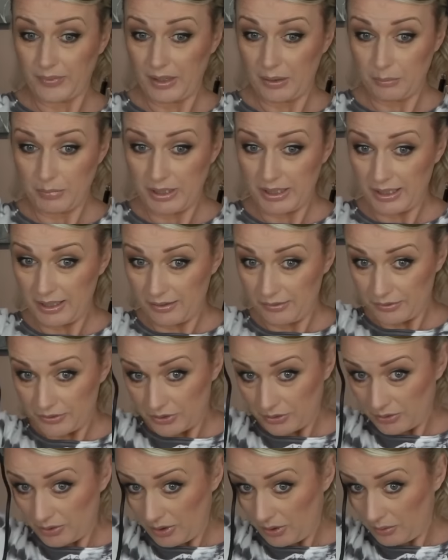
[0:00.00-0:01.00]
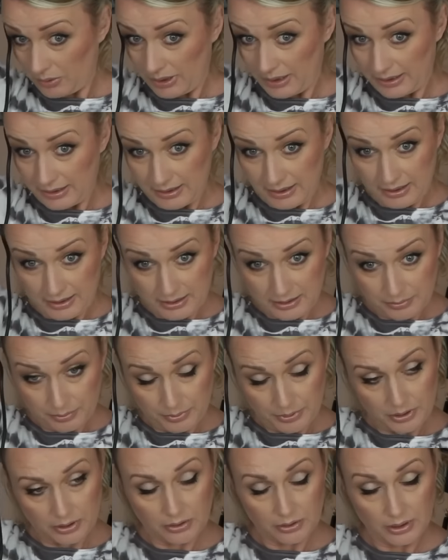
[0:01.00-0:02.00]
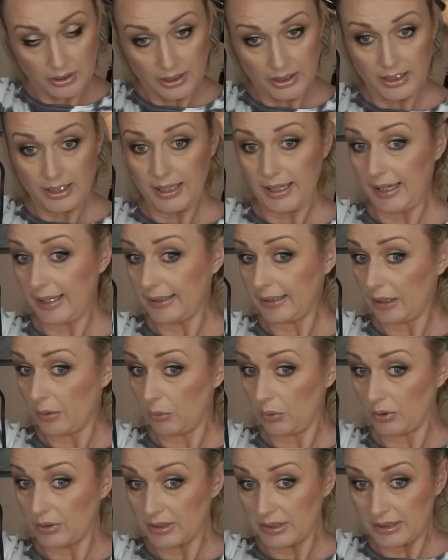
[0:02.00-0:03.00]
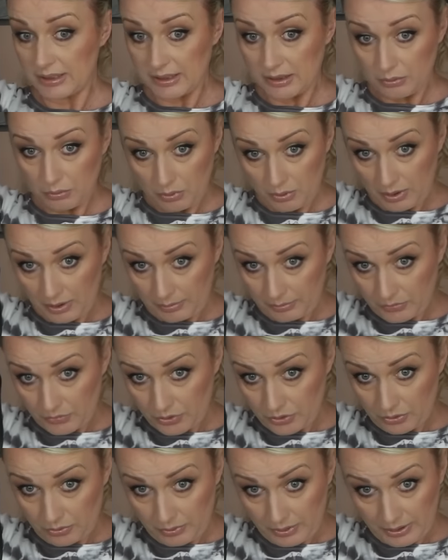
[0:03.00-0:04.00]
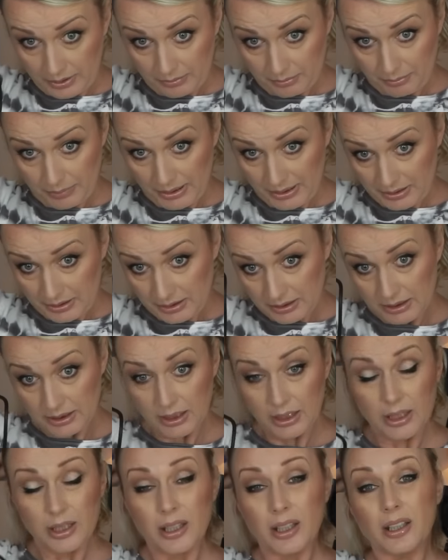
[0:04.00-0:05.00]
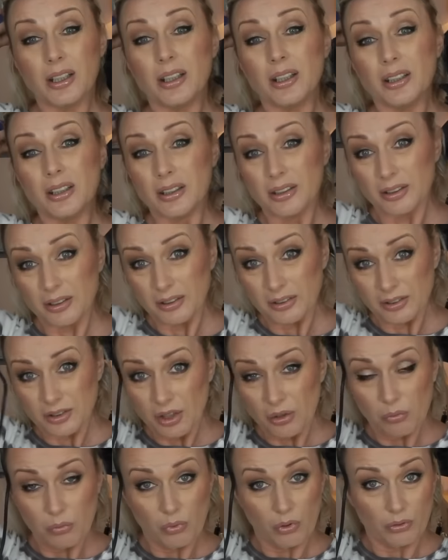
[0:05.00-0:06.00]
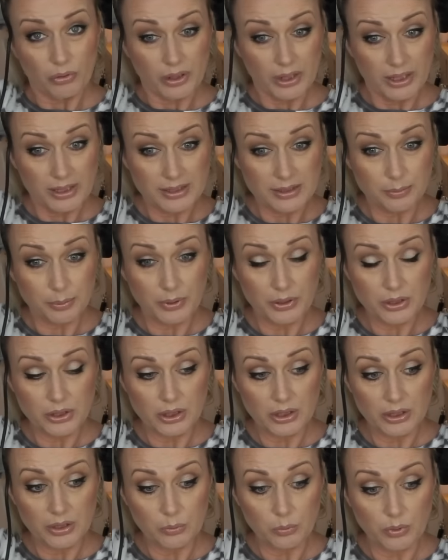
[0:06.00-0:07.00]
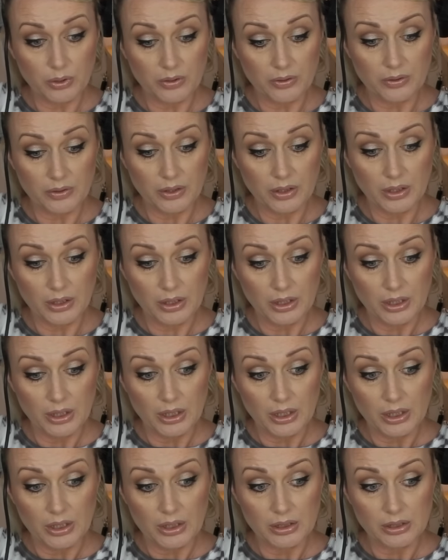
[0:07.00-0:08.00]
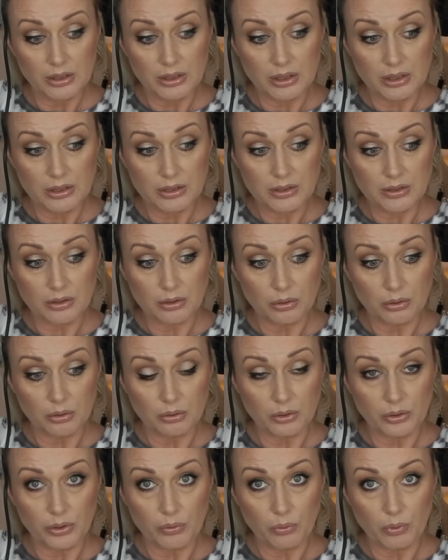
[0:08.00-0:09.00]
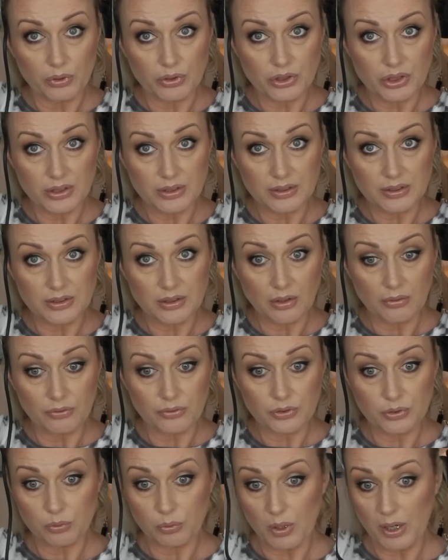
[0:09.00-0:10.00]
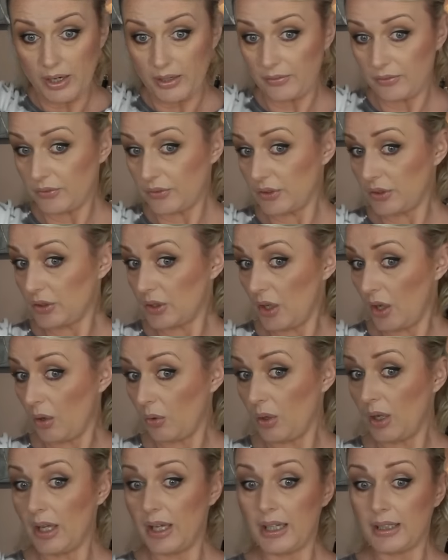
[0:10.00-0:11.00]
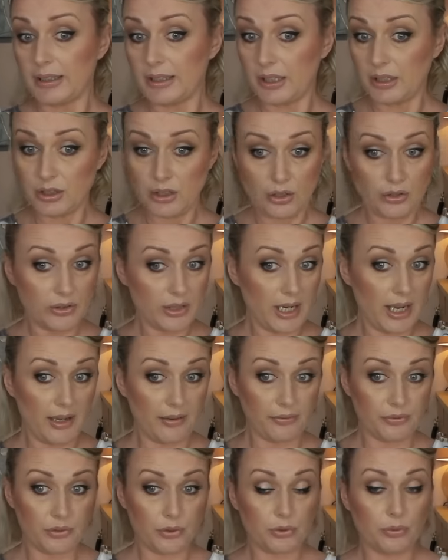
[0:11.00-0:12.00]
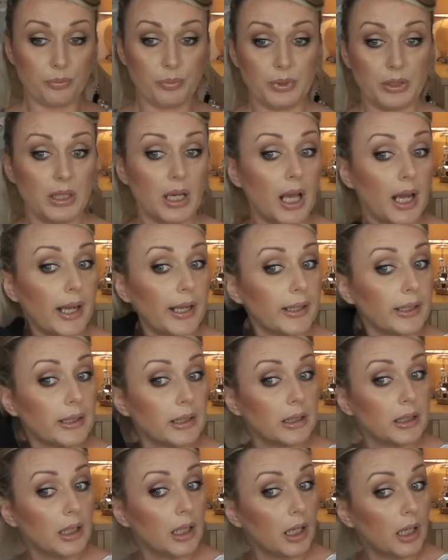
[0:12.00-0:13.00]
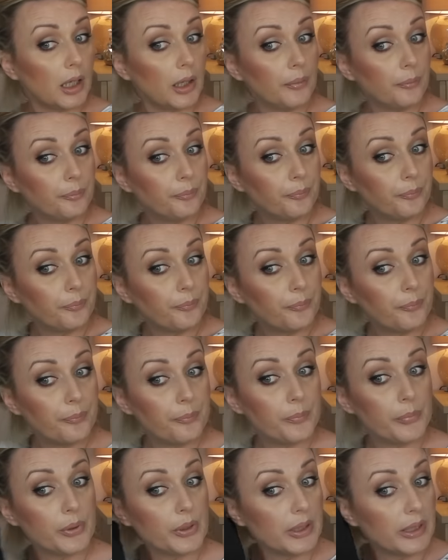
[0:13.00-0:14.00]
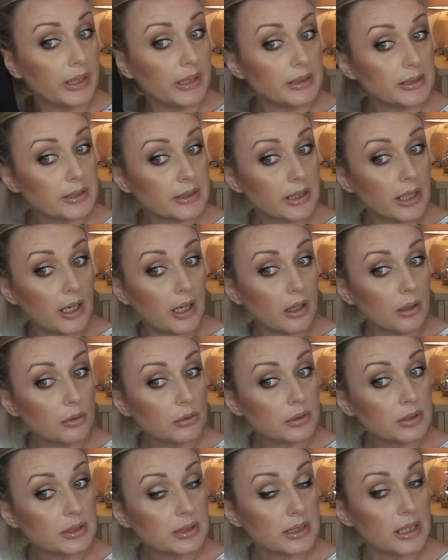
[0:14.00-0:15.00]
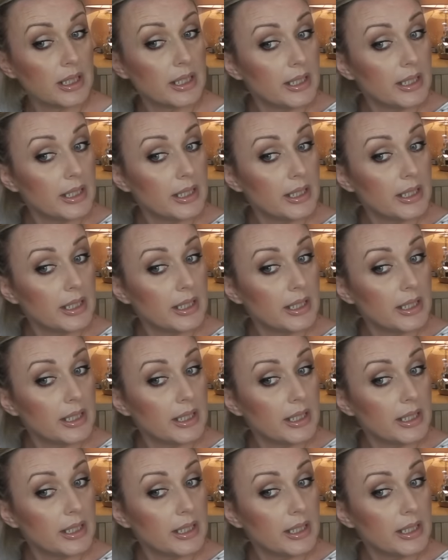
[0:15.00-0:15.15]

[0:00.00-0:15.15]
I might have to go like this because, and I won't see what I'm doing, but don't worry, especially with this look, you want just soft waves so they don't have to be like um, brilliant curls.